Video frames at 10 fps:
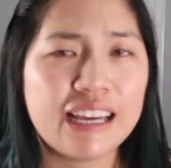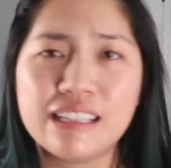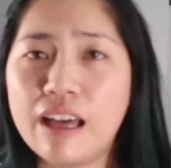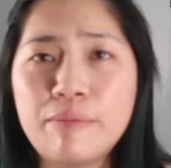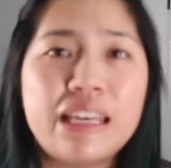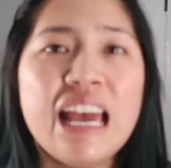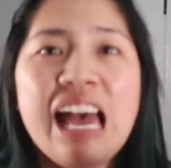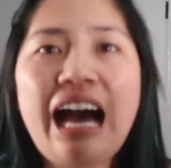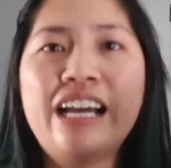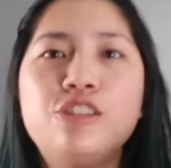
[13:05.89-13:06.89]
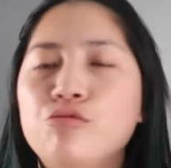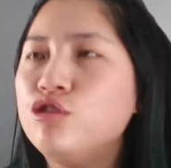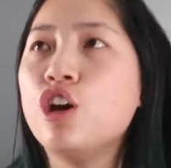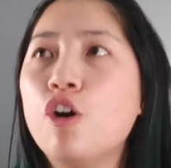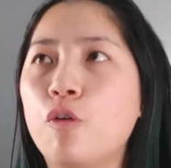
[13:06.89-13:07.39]
I mean, I don't
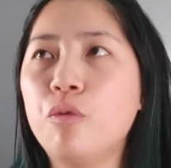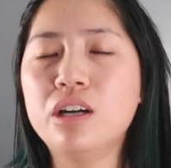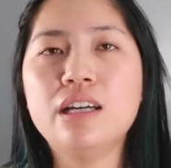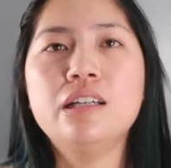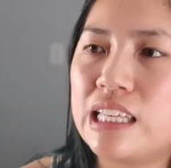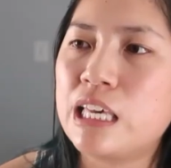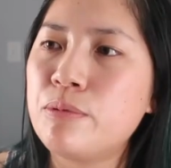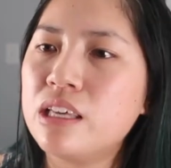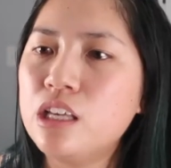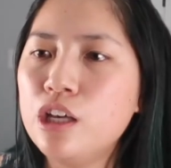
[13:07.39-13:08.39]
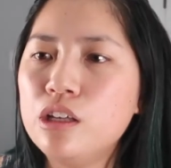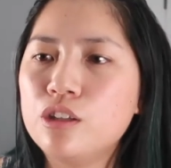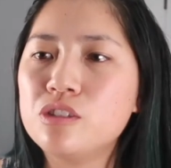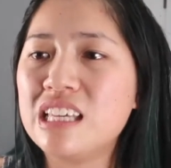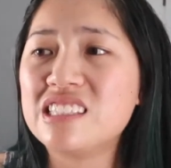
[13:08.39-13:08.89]
know. Keeping
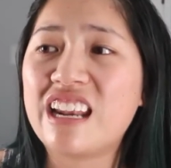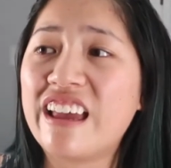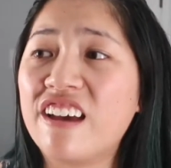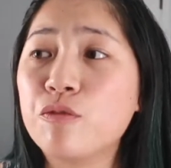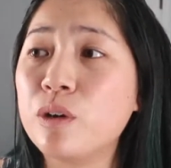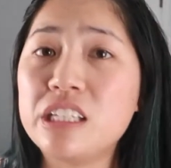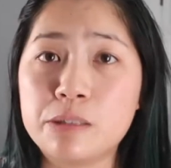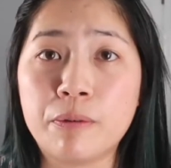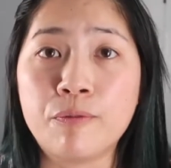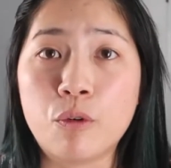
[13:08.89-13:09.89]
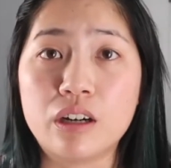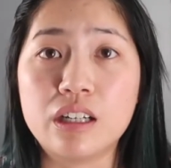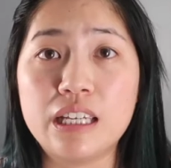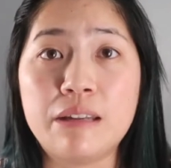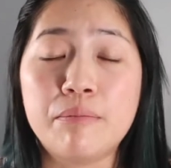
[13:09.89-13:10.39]
those things that I have witnessed
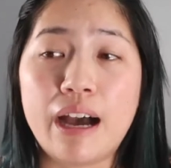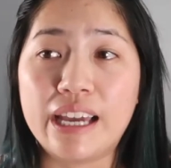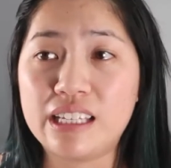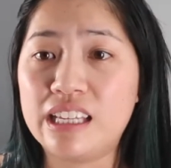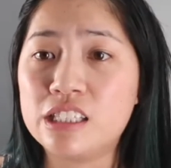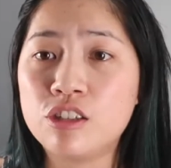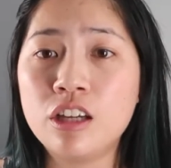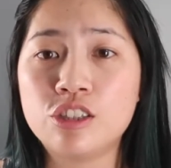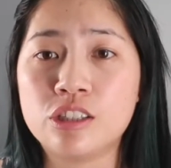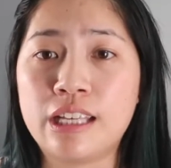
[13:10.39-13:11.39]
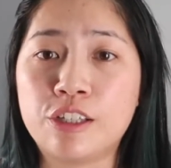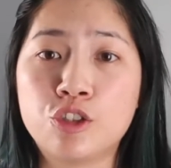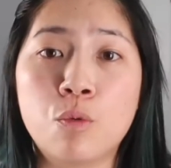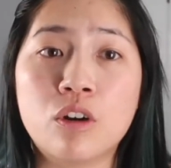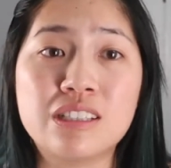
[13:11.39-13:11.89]
before in mind, and it's not just like
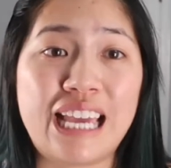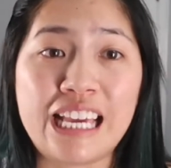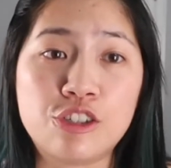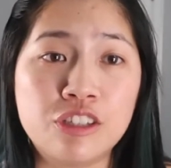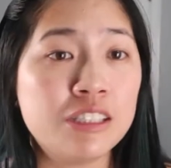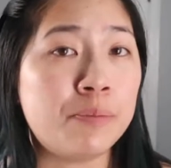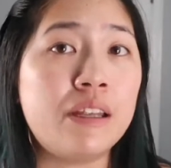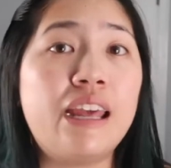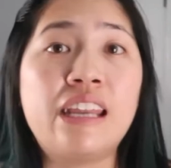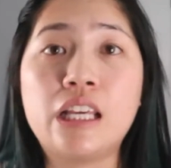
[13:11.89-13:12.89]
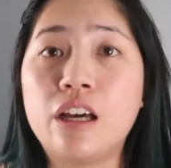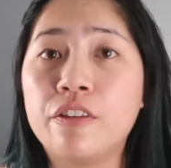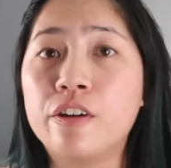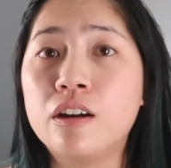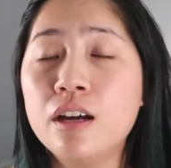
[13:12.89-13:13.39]
towards Asians, but any
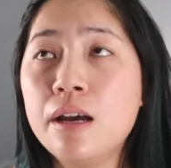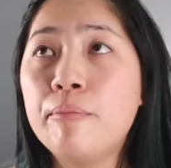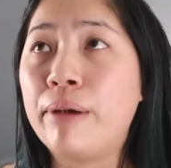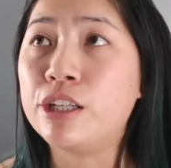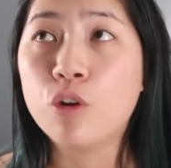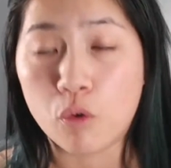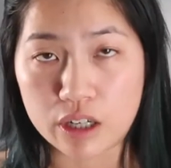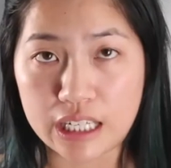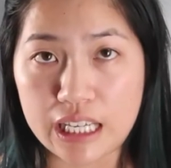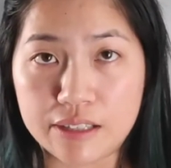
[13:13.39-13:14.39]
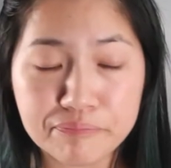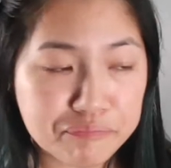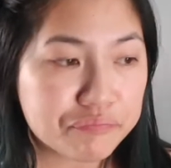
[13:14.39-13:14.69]
other minority.